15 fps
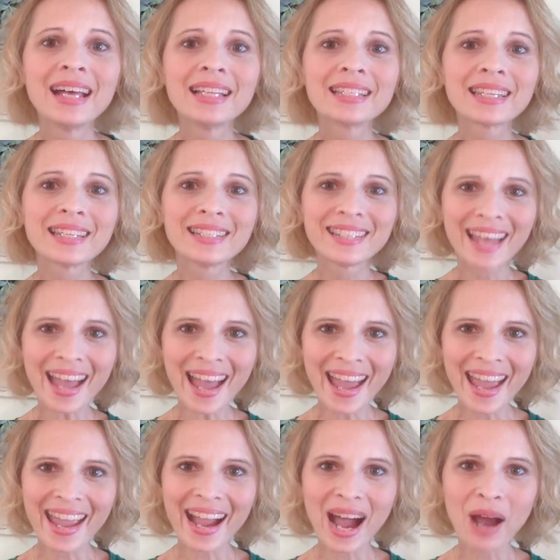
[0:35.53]

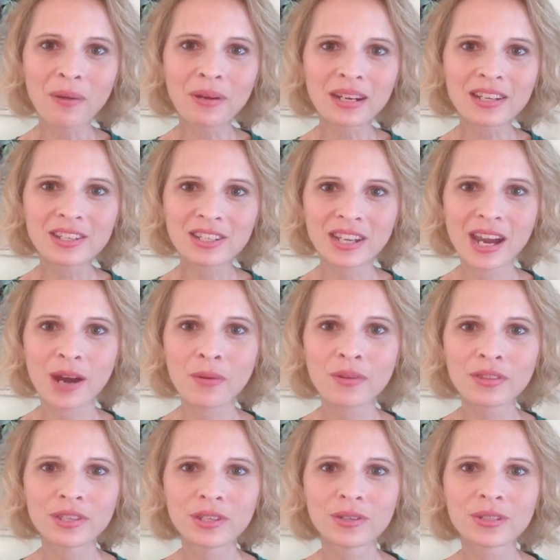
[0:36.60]
Today, I want to share
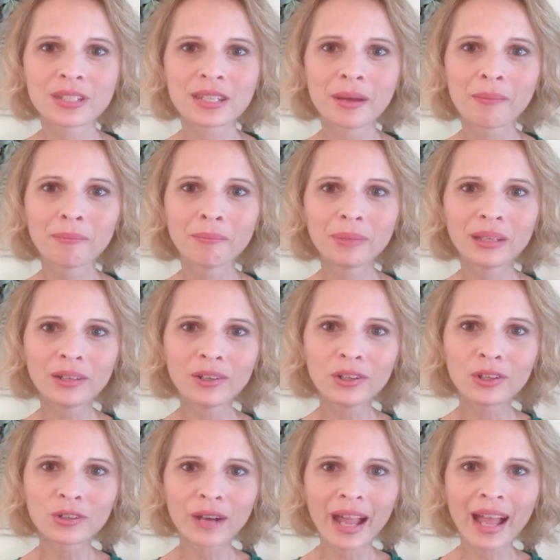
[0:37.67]
with you some middle
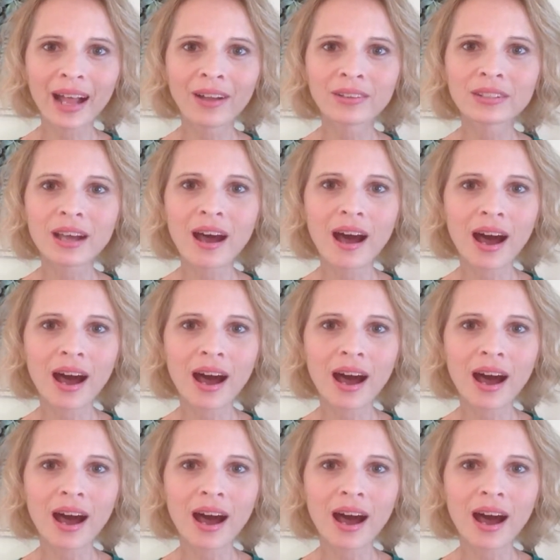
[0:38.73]
ground